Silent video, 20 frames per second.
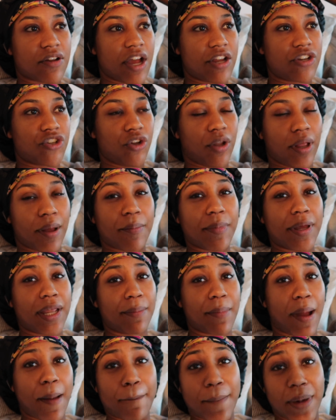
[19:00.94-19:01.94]
grad shoot. Like, I'm
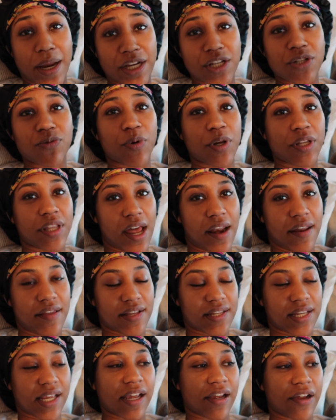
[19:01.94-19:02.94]
getting my money's worth out of
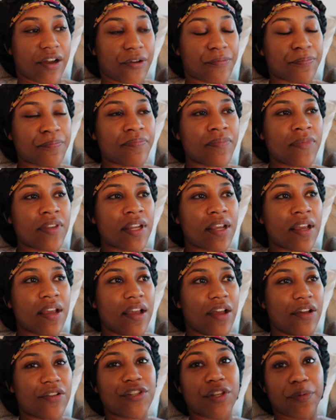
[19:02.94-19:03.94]
this hair.
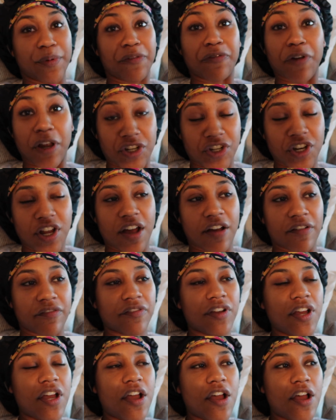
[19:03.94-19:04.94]
It'll still be fresh enough.
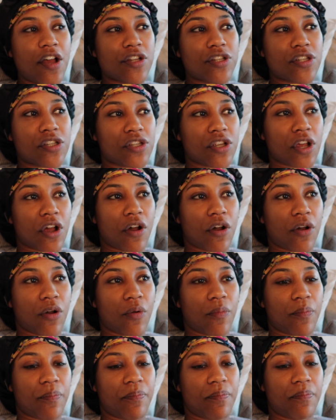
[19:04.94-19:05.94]

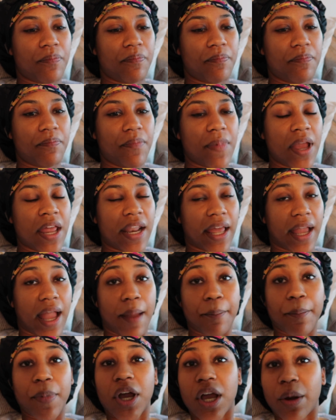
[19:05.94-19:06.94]
So, and like,
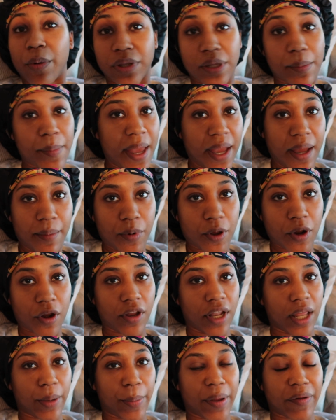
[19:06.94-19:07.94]
I book it with the makeup
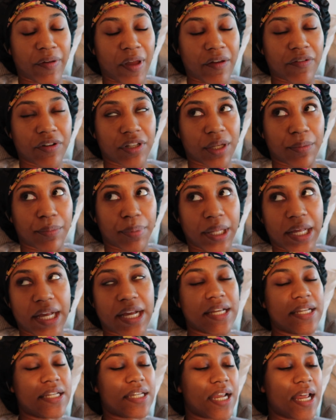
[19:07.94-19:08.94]
girl. Like, we have everything
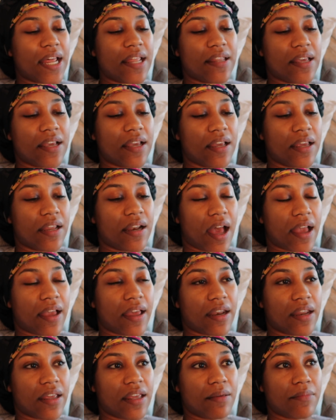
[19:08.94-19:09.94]
planned. And then I
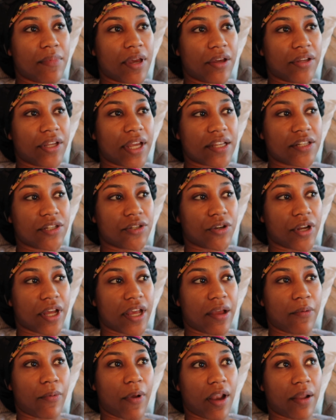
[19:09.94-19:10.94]
get an email
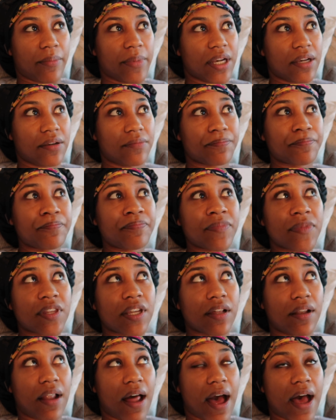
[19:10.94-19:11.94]
yesterday while I'm in
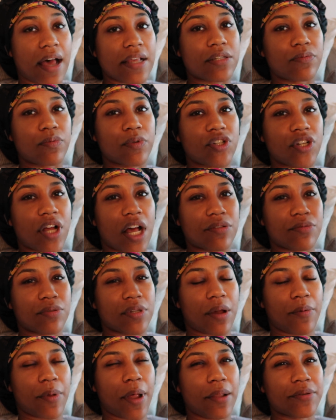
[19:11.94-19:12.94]
class, which class
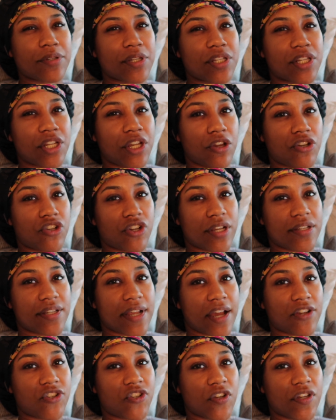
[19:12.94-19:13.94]
was I was in Secured
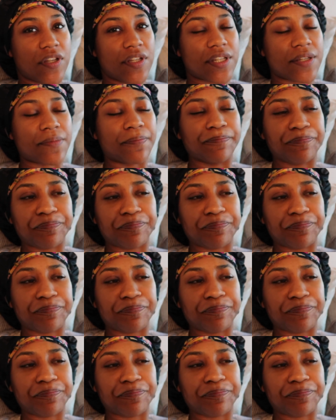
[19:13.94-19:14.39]
Transactions,